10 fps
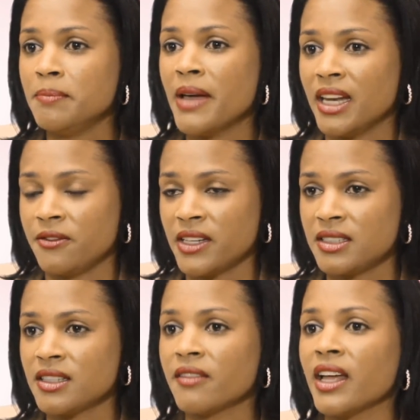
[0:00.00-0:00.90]
the
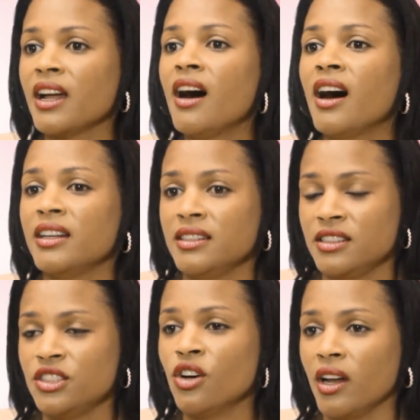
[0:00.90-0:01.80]
benefits of that
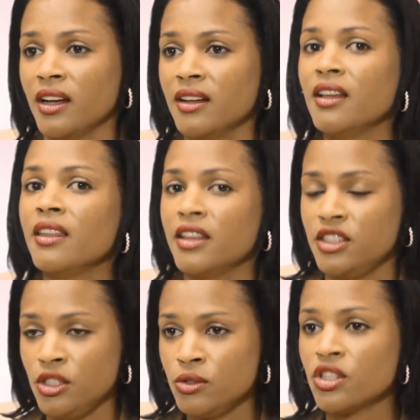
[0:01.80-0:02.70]
hard-earned dollar that
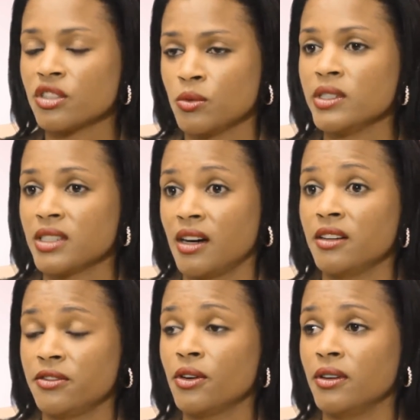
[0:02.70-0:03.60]
you just worked
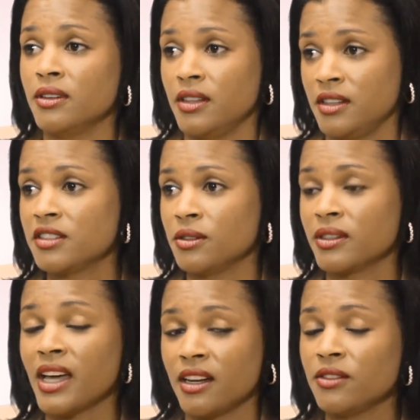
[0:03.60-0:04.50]
hard for. So
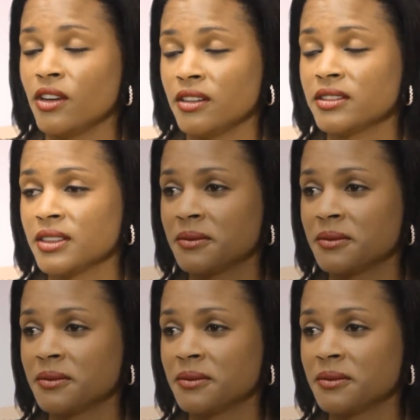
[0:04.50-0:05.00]
get involved.